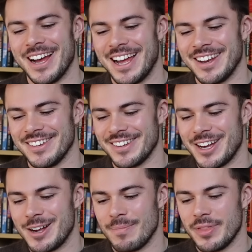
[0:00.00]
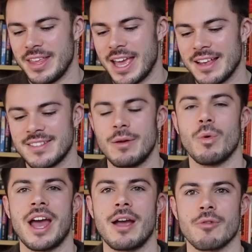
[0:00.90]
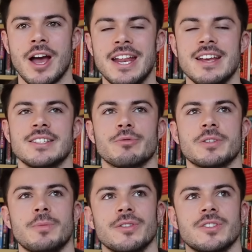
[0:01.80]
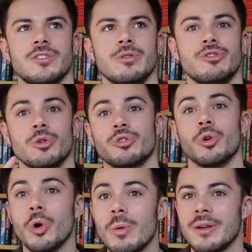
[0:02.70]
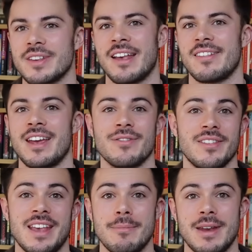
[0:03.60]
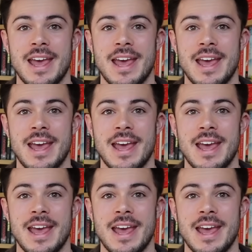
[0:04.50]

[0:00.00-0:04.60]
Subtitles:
And the essay Why I Write is a response to George Orwell's essay of the same